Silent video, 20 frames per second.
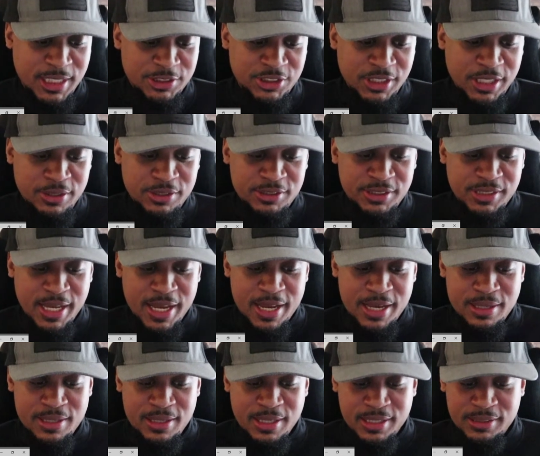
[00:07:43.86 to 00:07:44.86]
Jenner
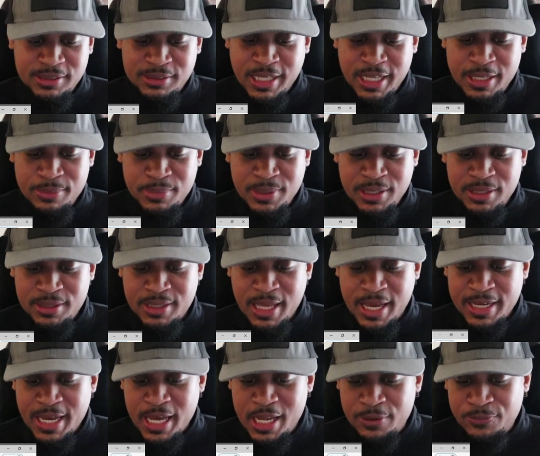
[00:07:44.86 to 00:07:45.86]
said in a statement
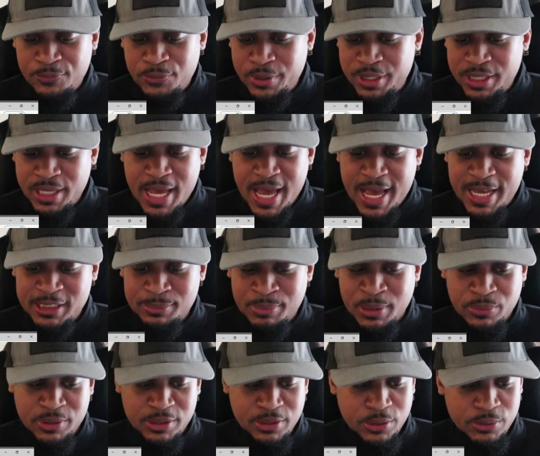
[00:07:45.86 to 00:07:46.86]
that California has
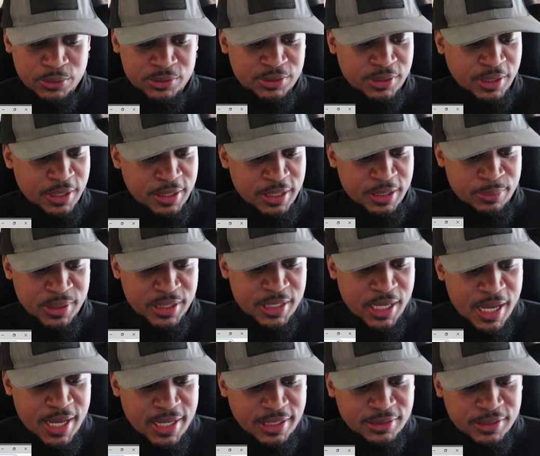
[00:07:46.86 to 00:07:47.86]
been reduced
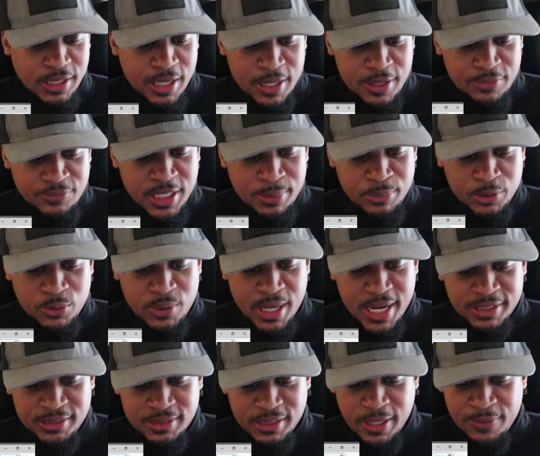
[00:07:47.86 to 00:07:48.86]
because of
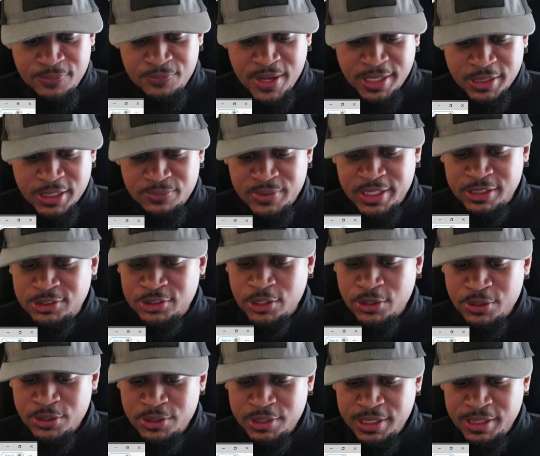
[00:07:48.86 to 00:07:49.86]
Democrats effectively
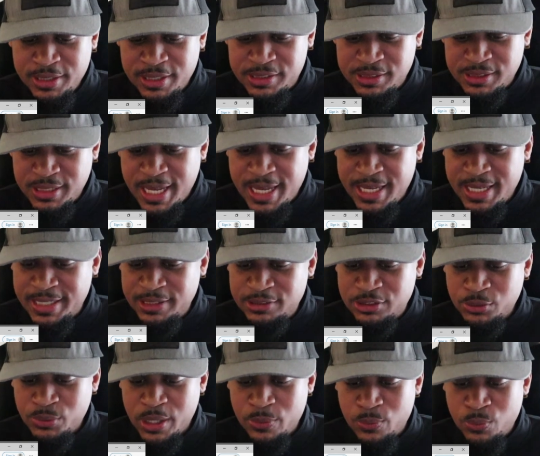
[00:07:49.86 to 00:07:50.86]
turning the state
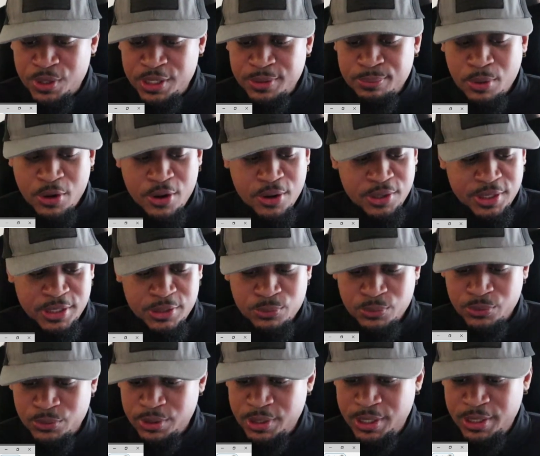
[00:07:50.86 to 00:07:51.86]
into a one-party
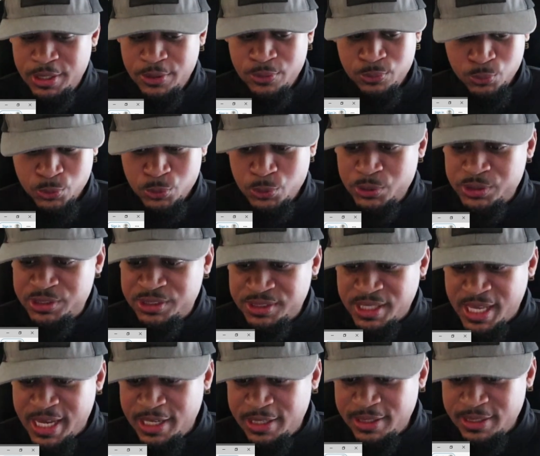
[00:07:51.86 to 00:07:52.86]
rule
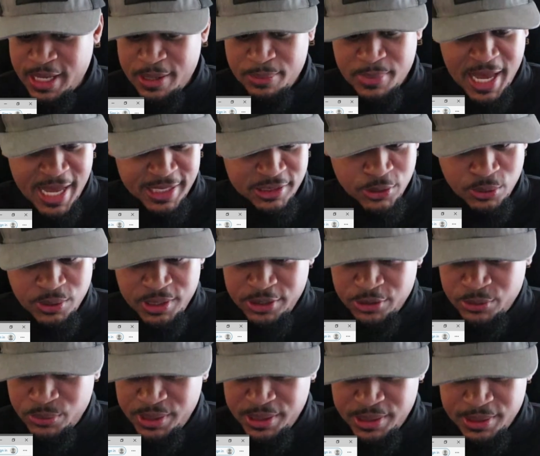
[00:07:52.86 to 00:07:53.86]
state. Yep, I totally
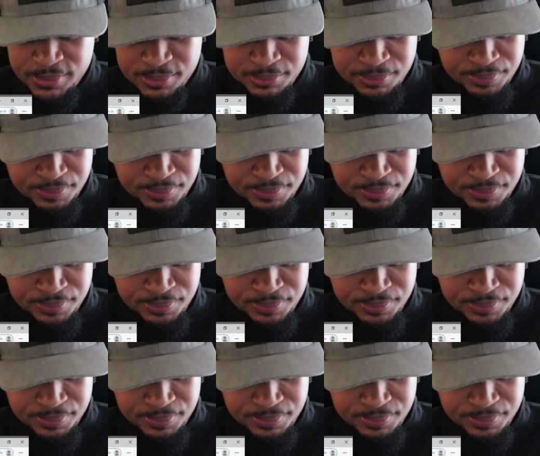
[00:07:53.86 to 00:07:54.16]
agree.